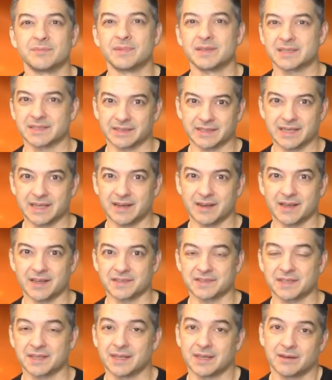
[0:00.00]
mislead
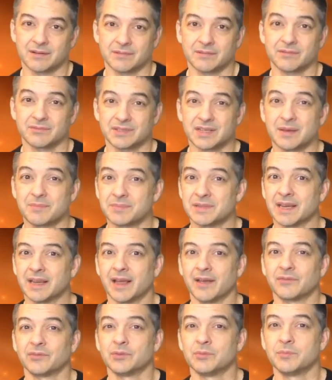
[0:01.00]
us, and they're tempting, I
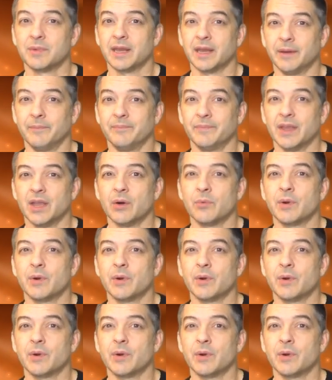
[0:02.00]
have to admit it.